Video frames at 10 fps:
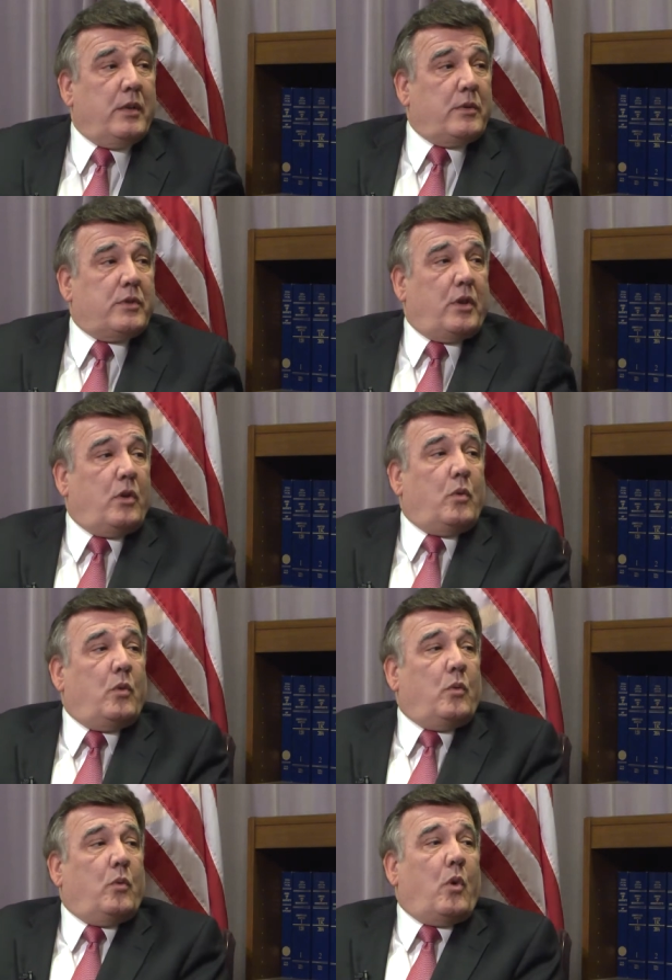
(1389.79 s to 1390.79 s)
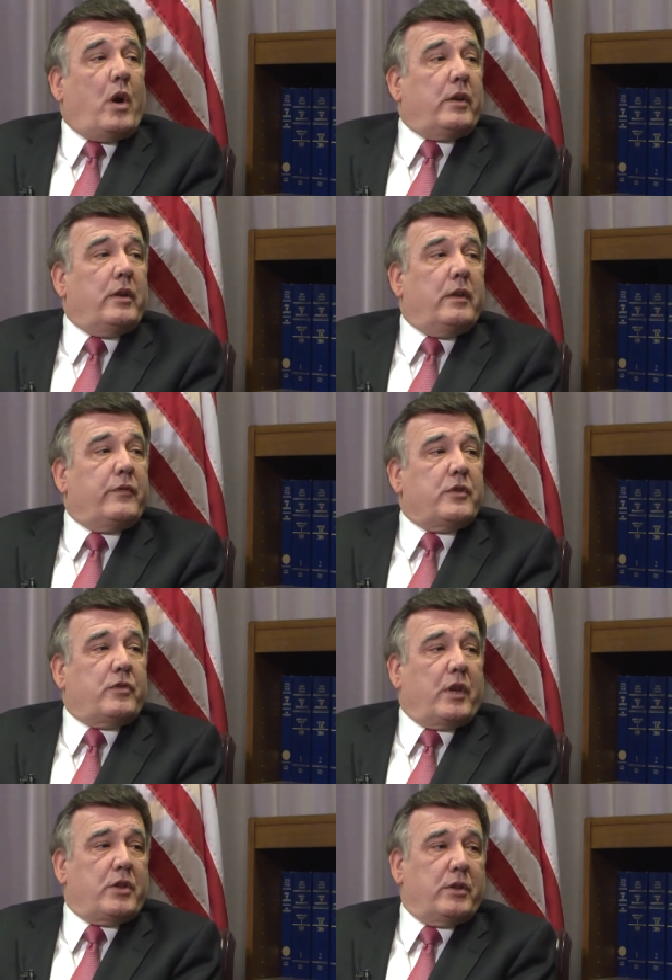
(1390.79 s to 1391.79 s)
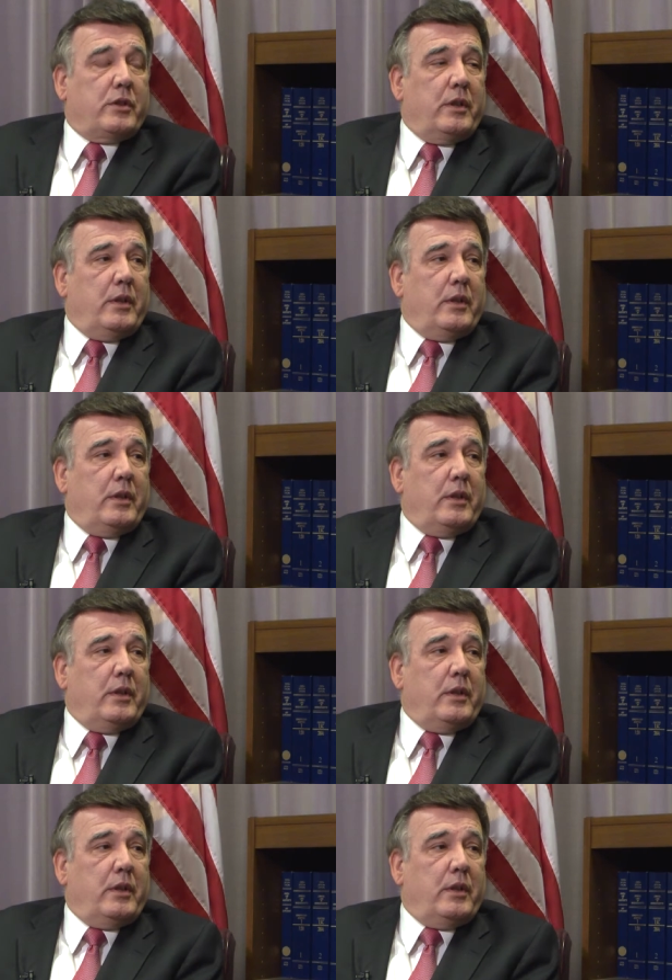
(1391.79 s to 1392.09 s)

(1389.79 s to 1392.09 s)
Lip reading: was the whole water infrastructure